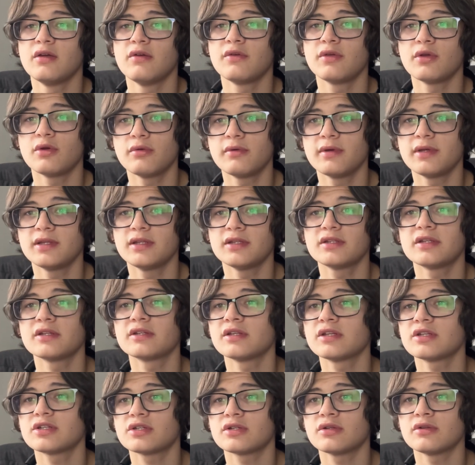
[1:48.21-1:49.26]
viewing
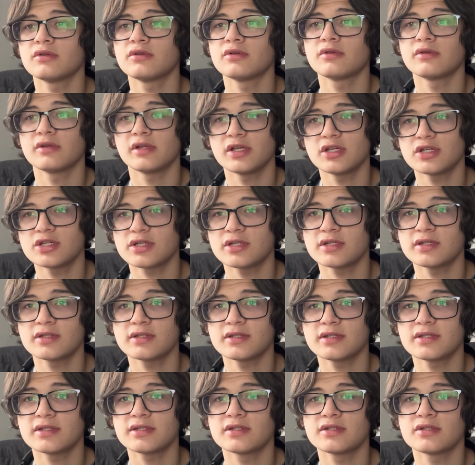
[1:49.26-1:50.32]
international
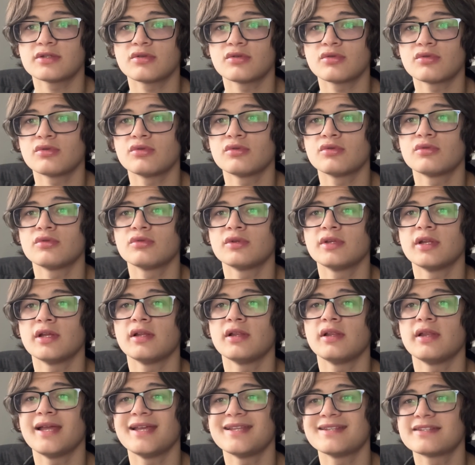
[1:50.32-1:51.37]
relations through the
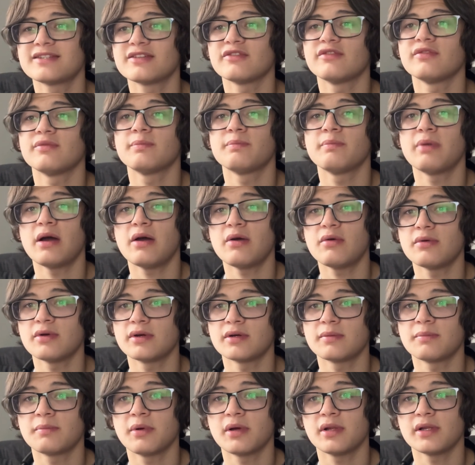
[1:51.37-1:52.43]
lens of power,
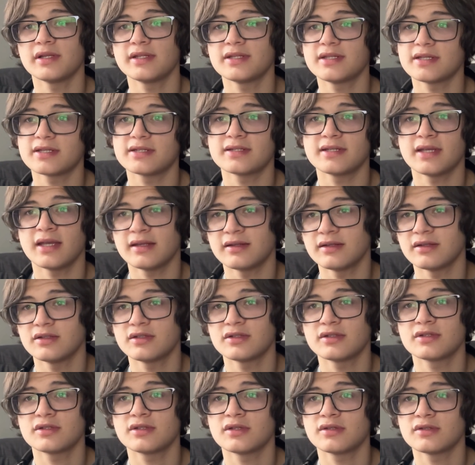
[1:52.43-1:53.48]
politics, and
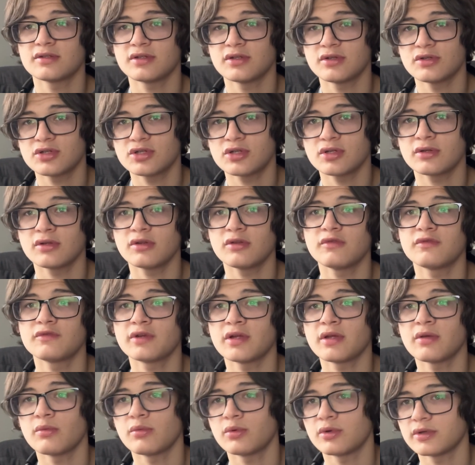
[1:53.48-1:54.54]
institutional
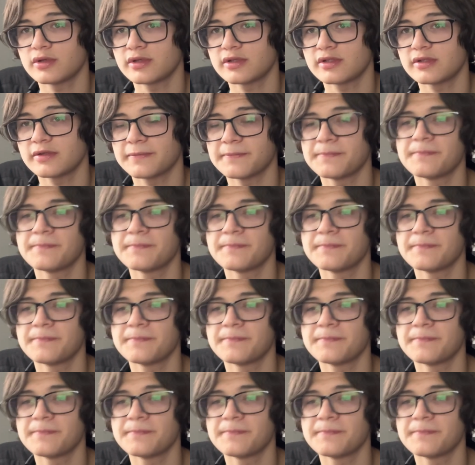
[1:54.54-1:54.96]
frameworks.